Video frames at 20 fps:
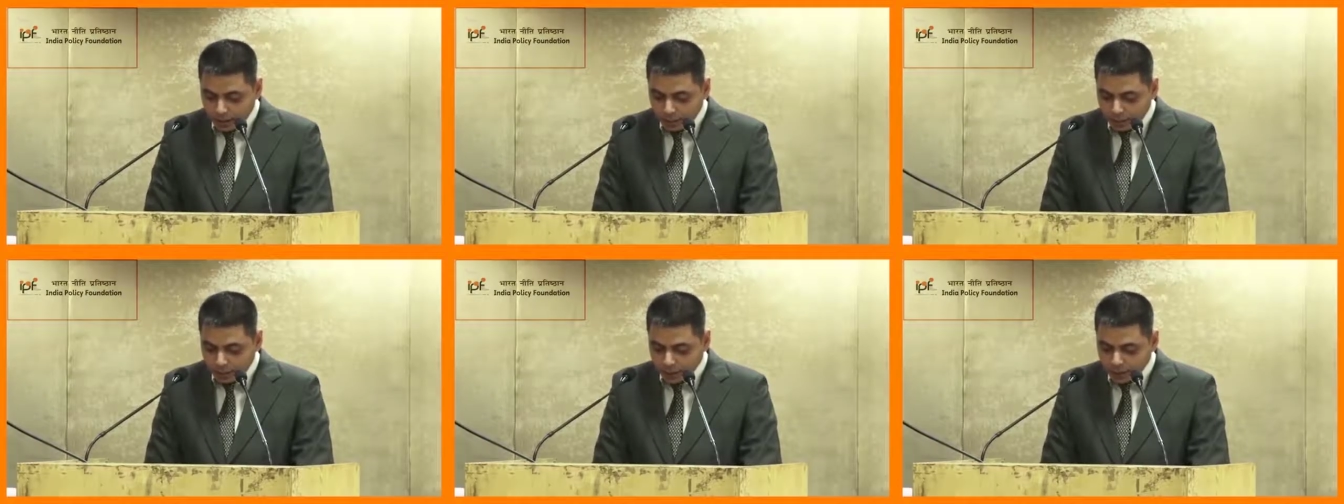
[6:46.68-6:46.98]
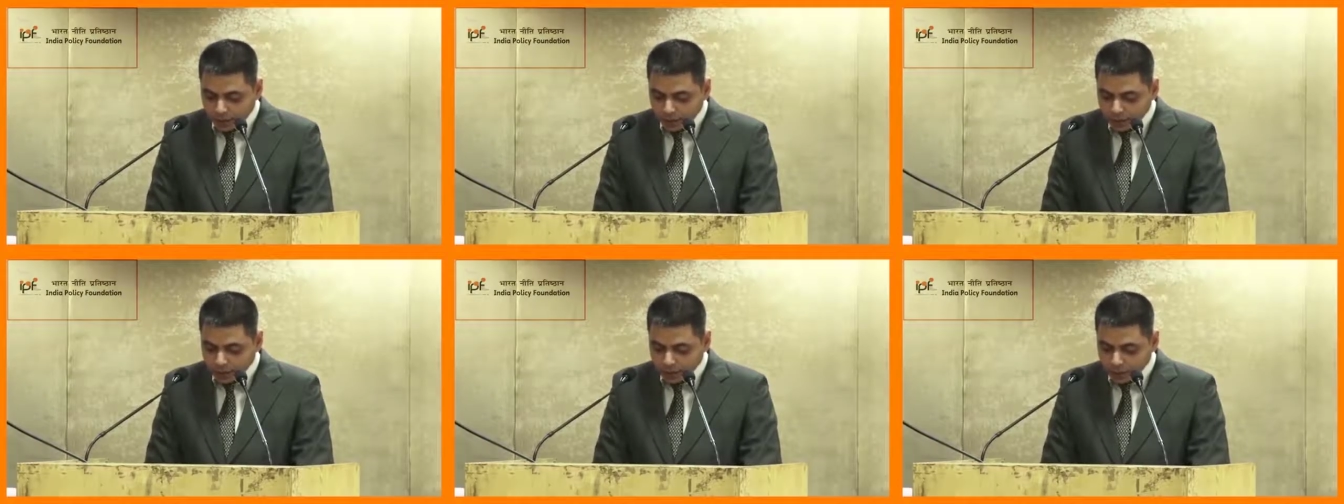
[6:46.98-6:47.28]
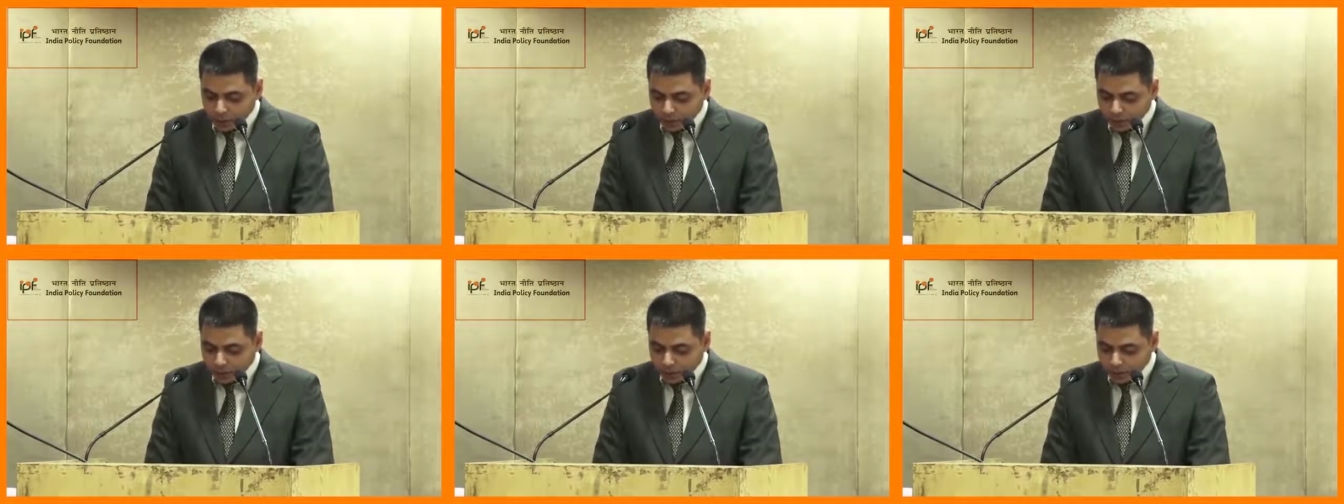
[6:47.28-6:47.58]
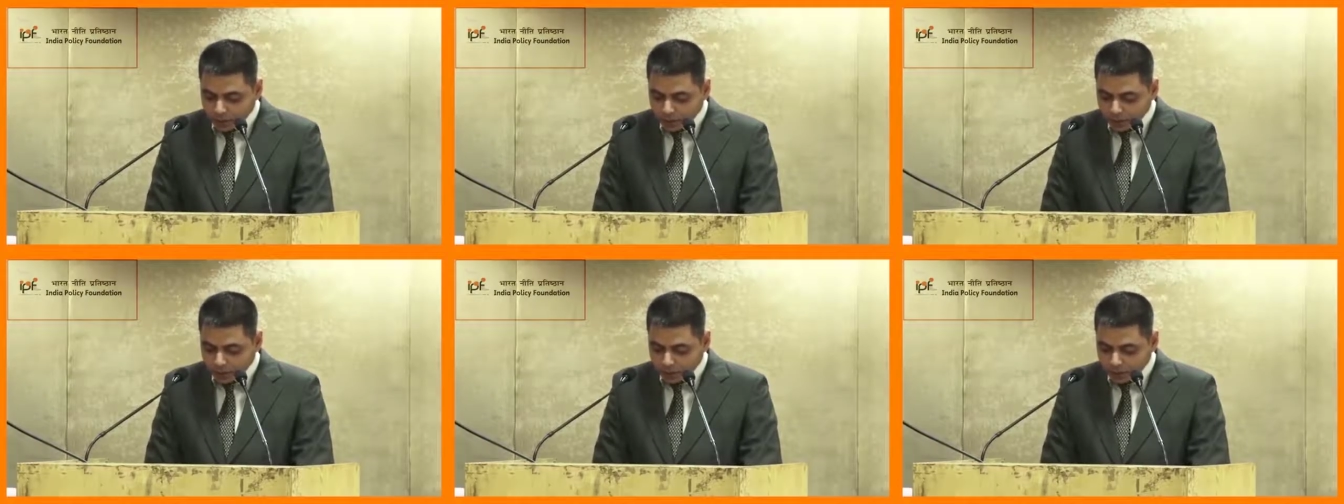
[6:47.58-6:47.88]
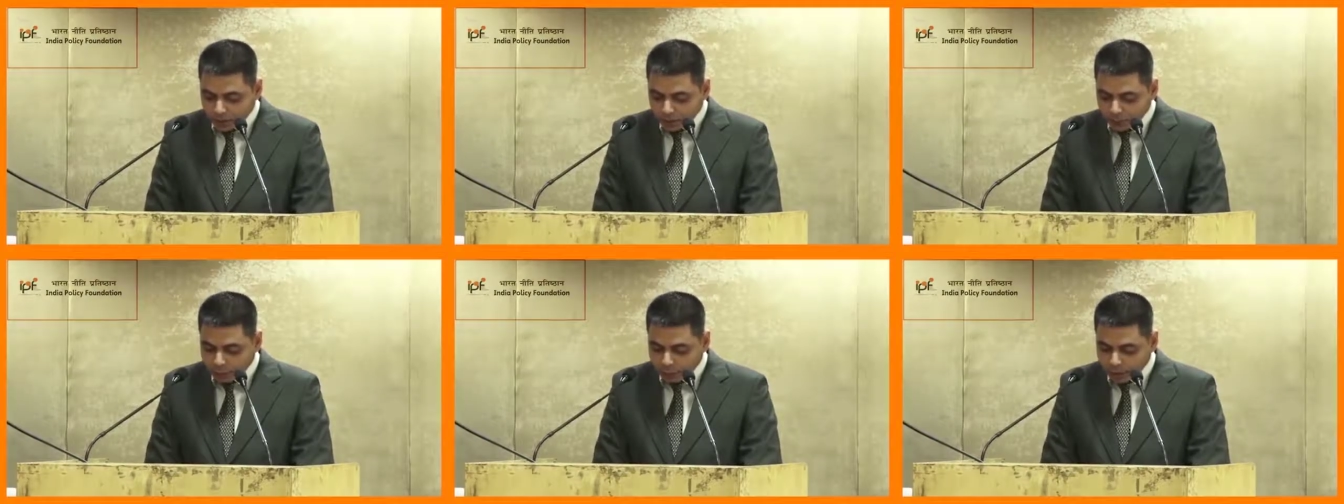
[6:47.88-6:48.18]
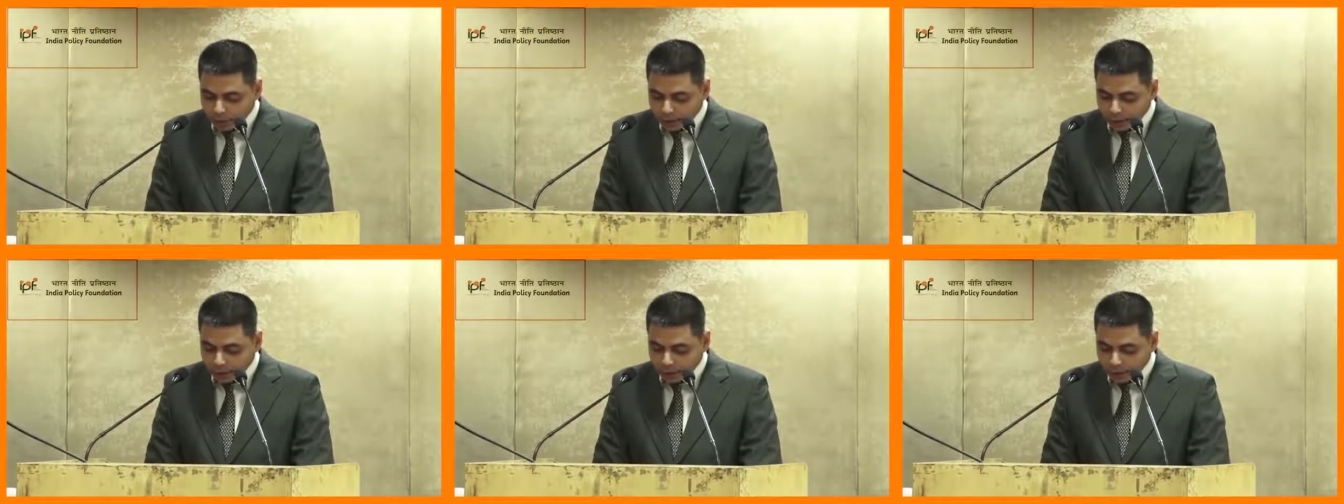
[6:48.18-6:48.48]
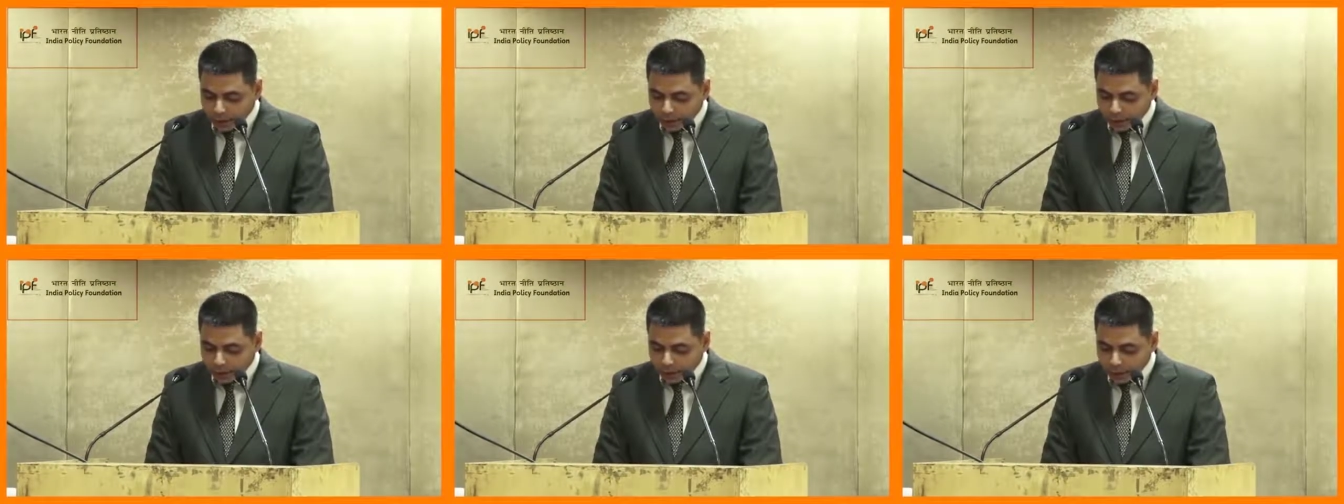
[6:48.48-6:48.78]
The regular soldiers of the
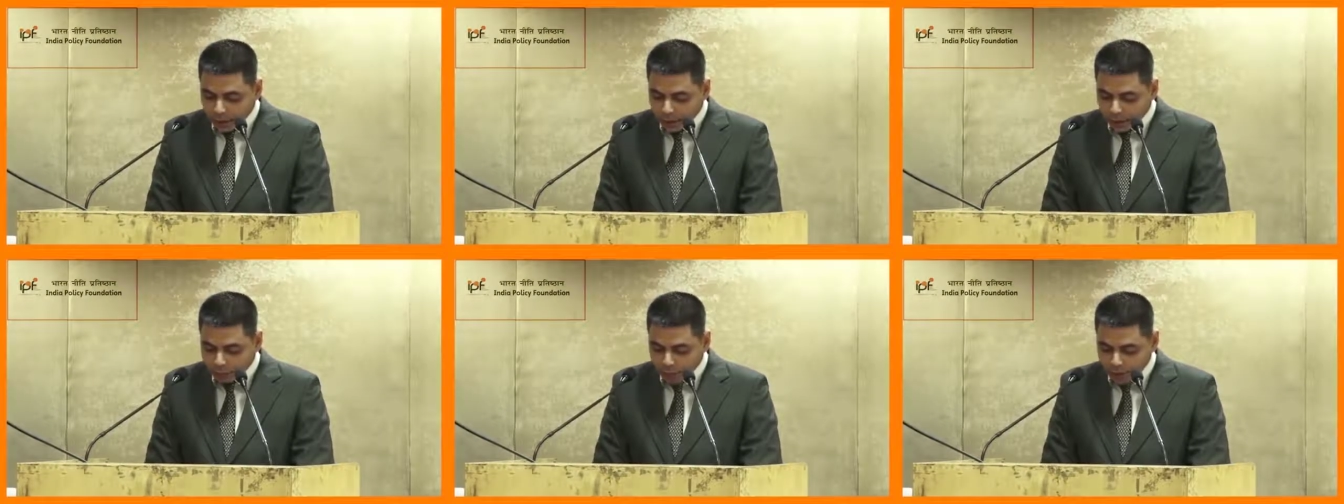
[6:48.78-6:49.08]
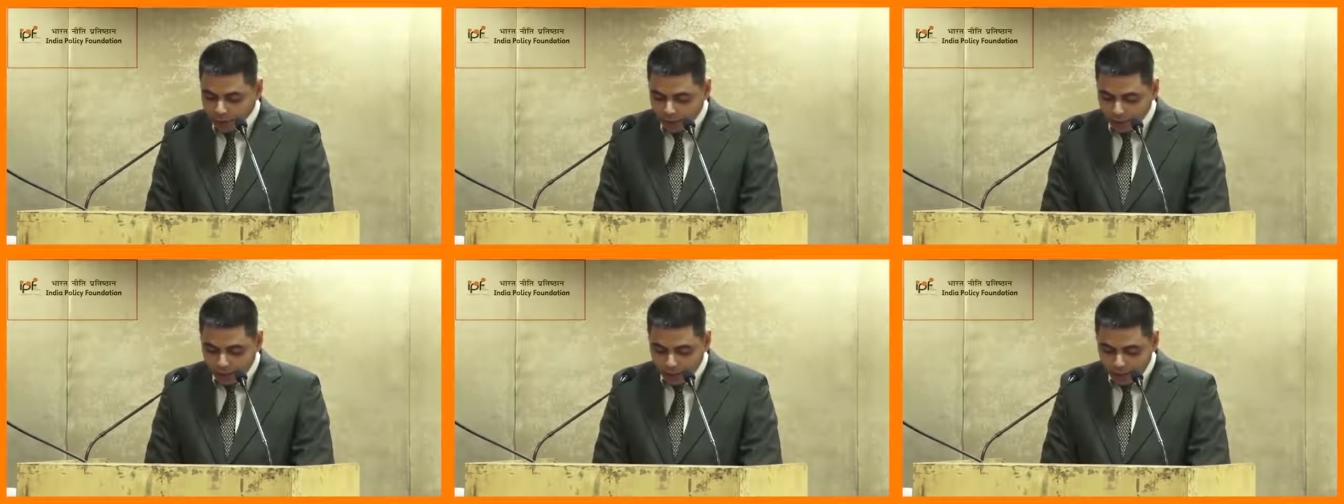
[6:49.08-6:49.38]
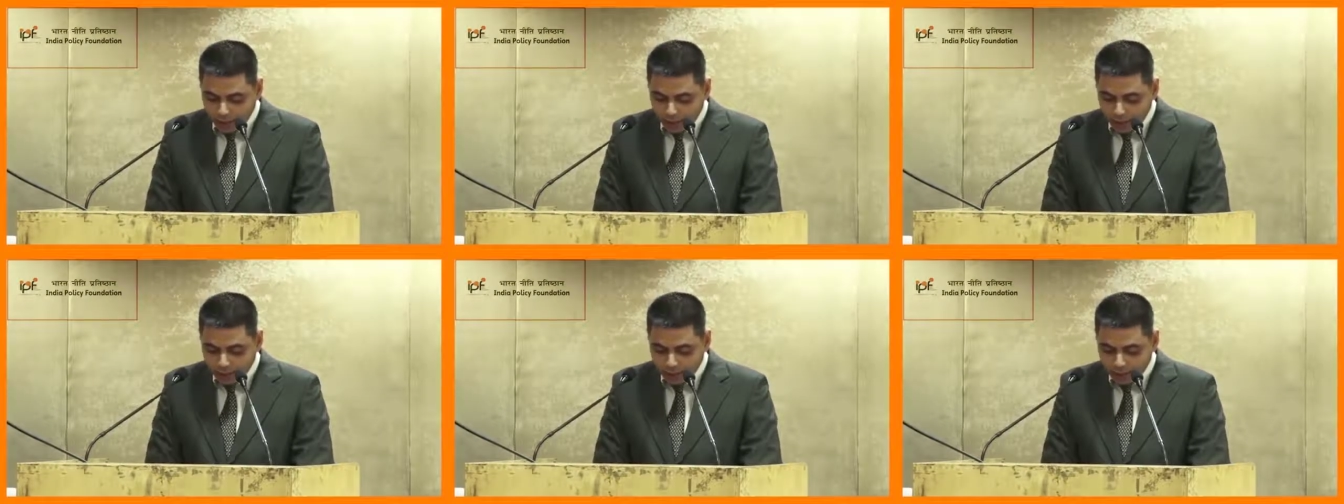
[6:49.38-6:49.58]
Pakistan army